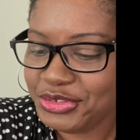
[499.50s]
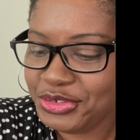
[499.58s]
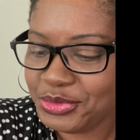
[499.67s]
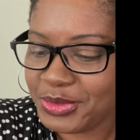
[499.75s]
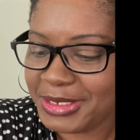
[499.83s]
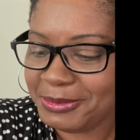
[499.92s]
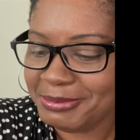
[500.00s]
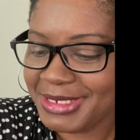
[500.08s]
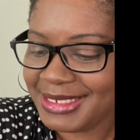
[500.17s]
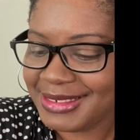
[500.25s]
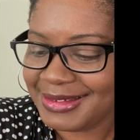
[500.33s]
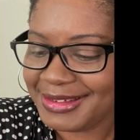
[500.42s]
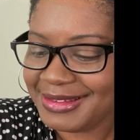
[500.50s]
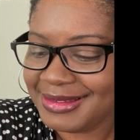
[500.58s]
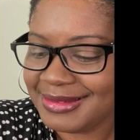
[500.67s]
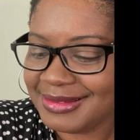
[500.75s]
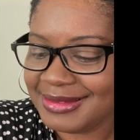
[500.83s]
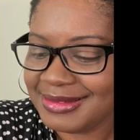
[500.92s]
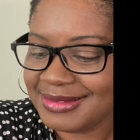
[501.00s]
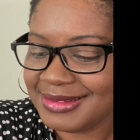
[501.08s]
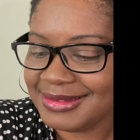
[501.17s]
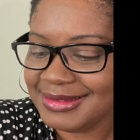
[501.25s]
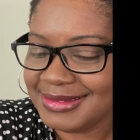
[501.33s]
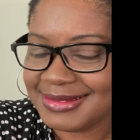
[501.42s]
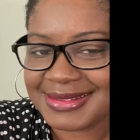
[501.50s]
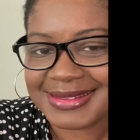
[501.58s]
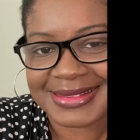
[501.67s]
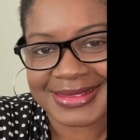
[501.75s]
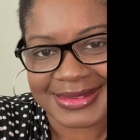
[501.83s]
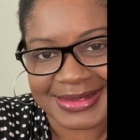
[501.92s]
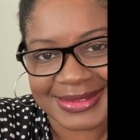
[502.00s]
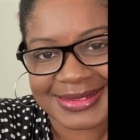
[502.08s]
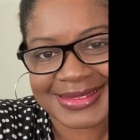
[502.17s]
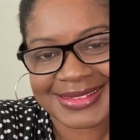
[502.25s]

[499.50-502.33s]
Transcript: you ain't make the list, sis.